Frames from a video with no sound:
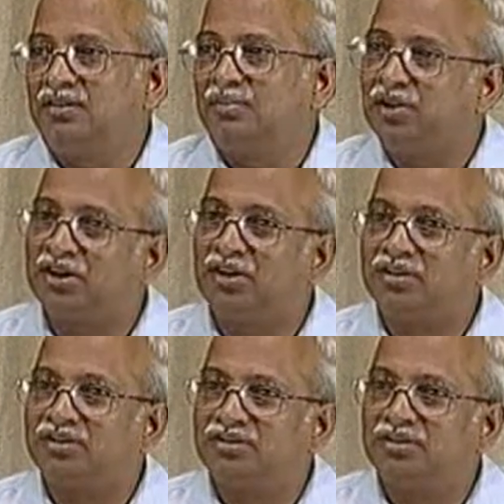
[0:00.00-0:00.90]

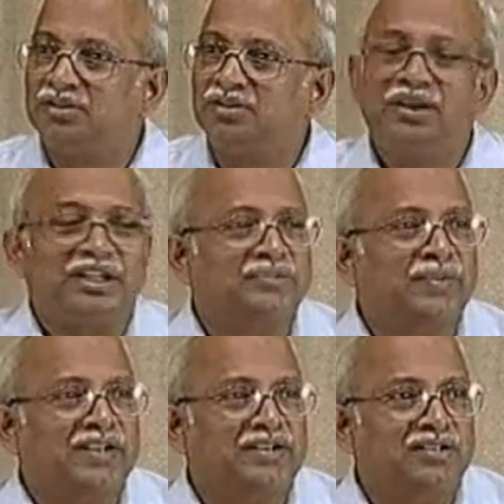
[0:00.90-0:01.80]
because you
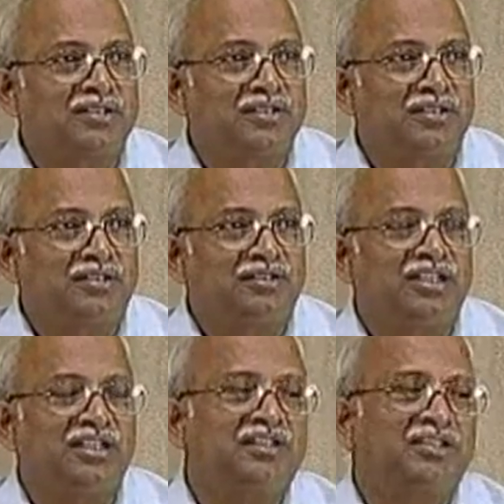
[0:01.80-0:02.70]
expect
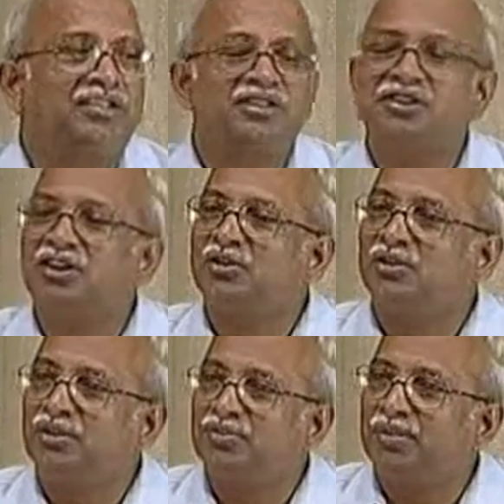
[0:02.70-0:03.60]
that the initial
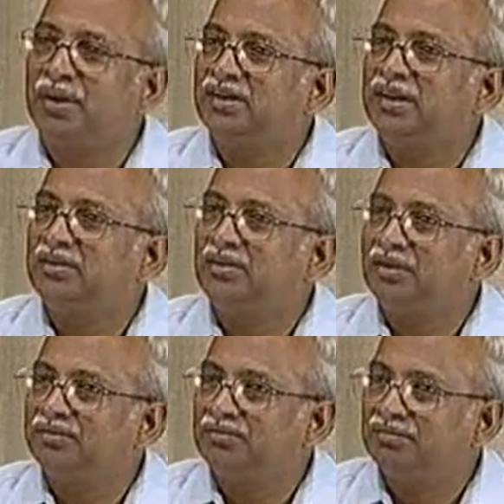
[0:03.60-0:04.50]
coat of paint that you
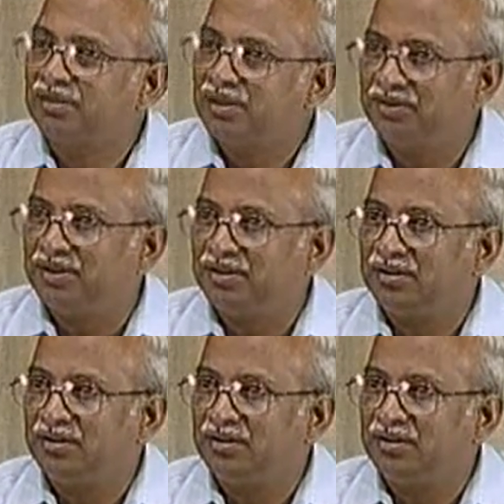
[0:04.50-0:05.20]
have given